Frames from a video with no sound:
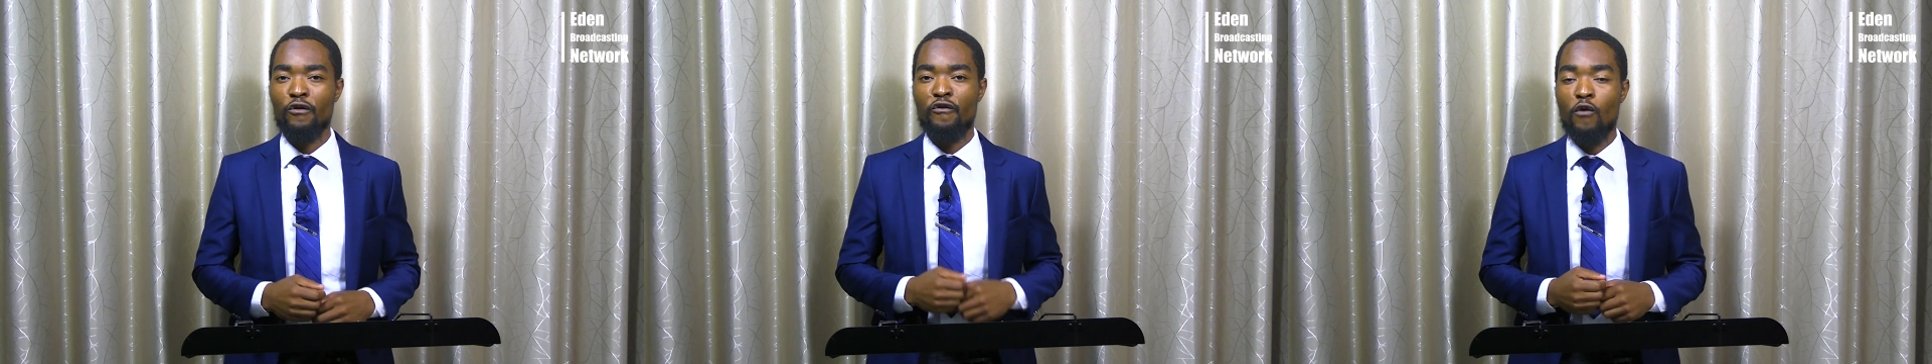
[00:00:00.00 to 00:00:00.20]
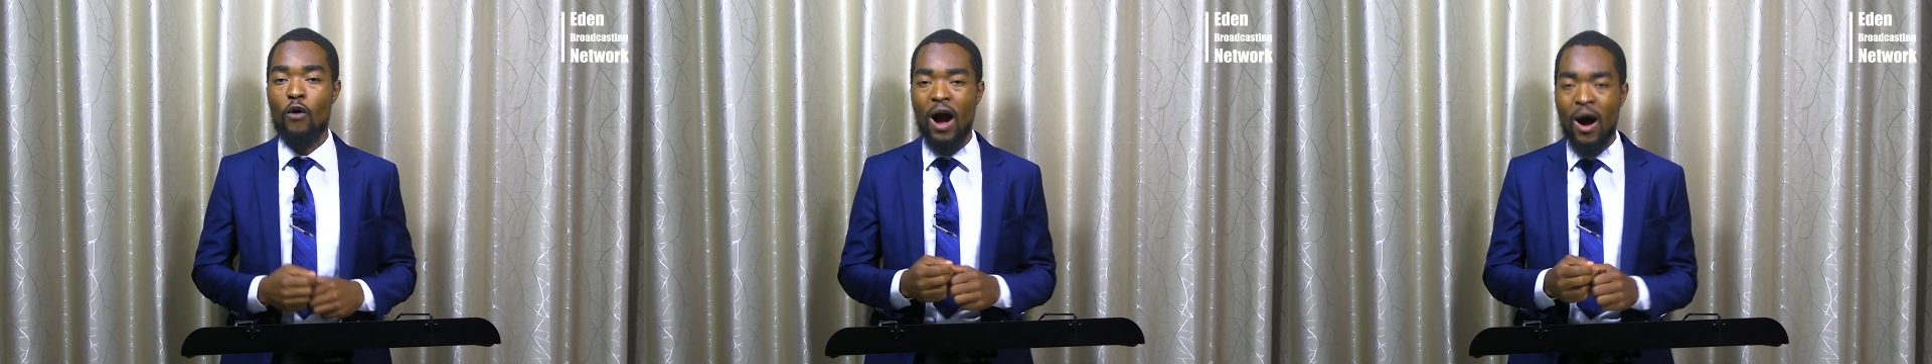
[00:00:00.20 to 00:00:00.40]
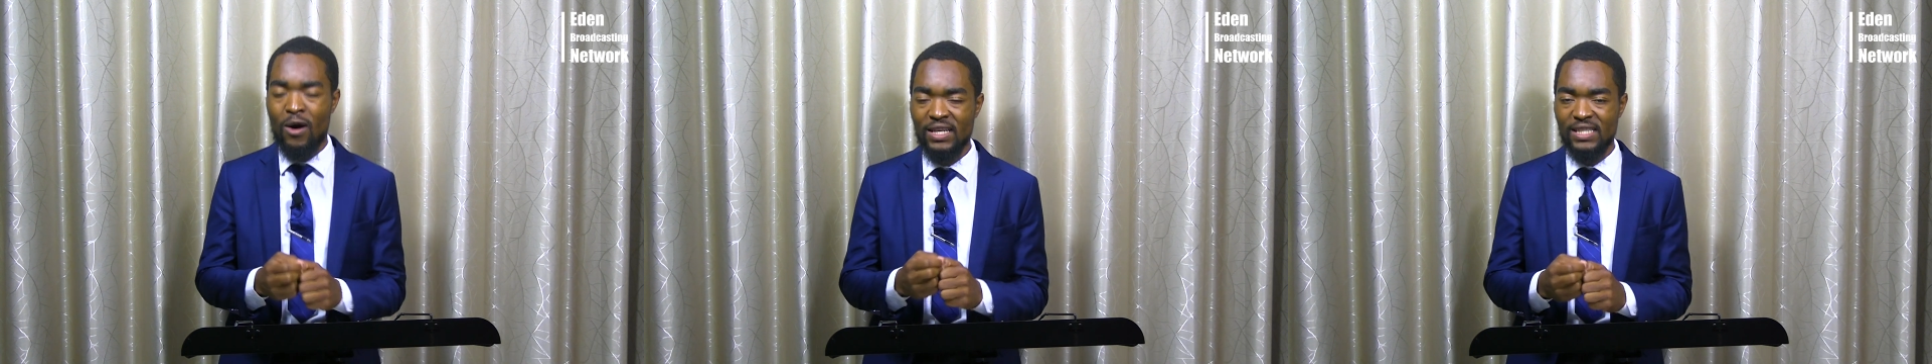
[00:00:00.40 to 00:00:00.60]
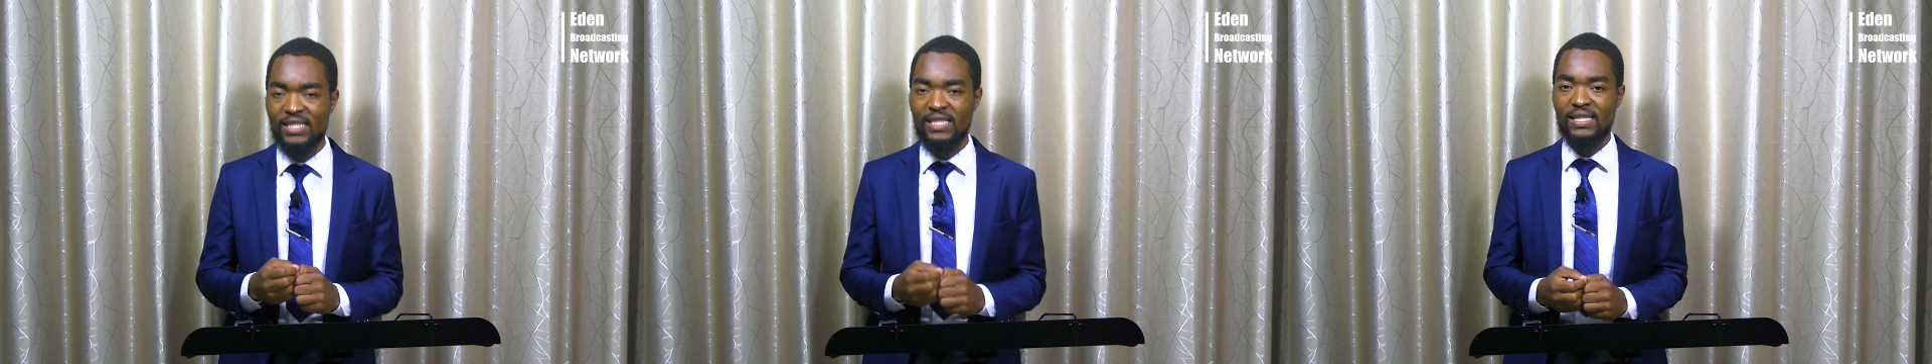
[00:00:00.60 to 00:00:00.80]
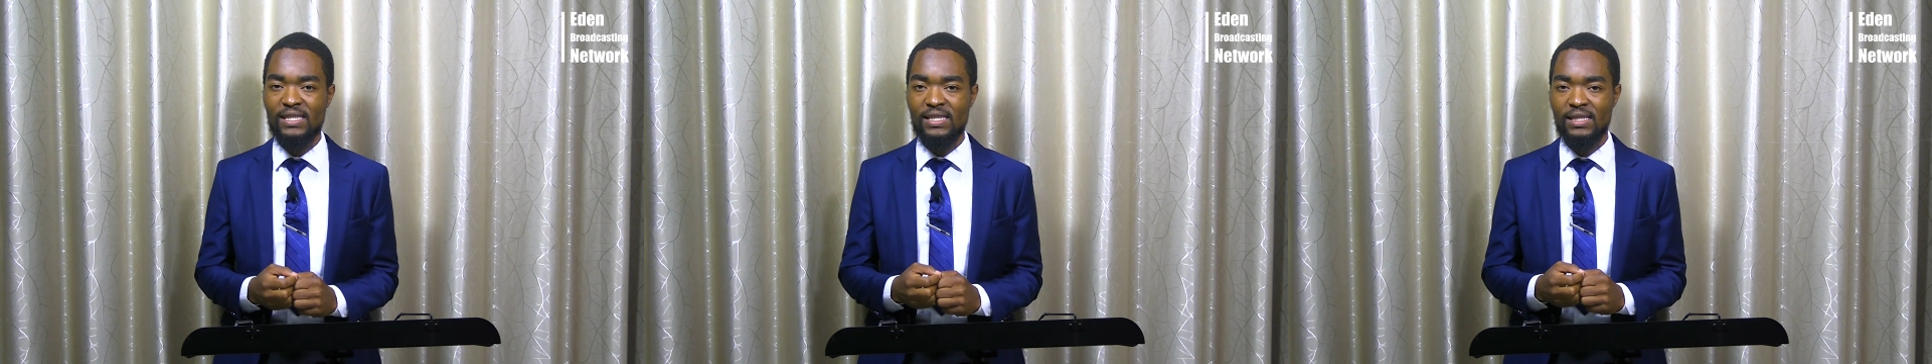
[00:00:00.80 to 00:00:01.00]
for our
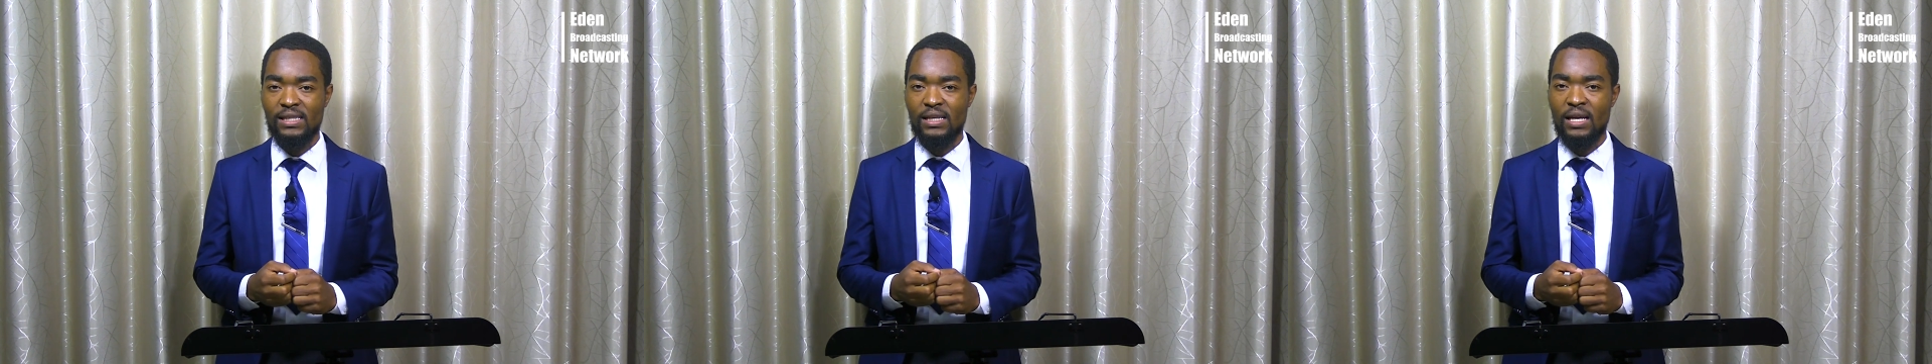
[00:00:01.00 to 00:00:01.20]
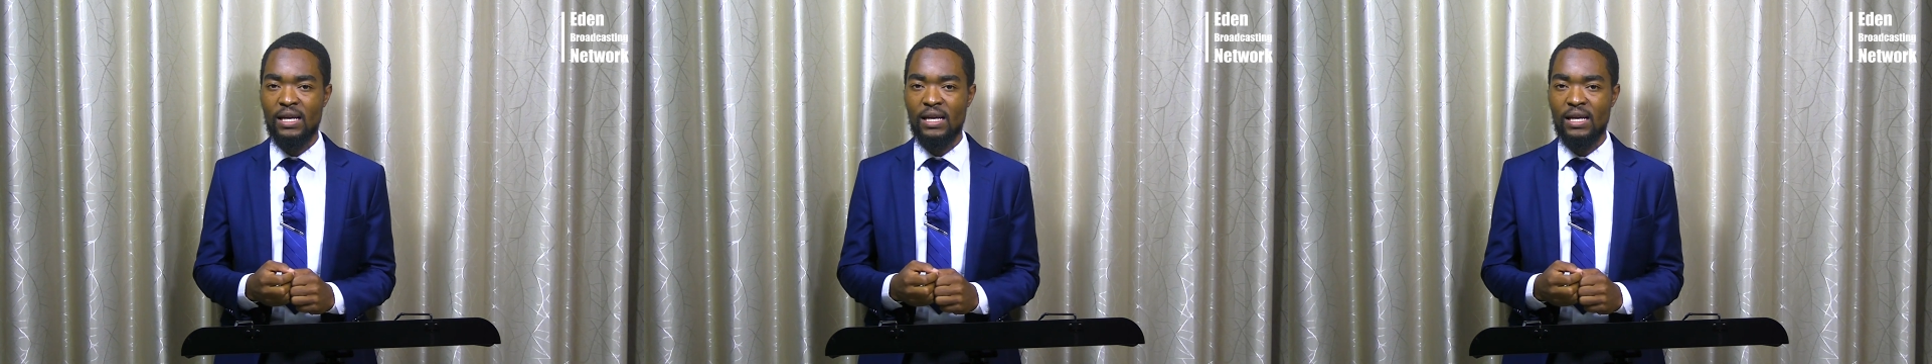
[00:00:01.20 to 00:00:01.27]
sins,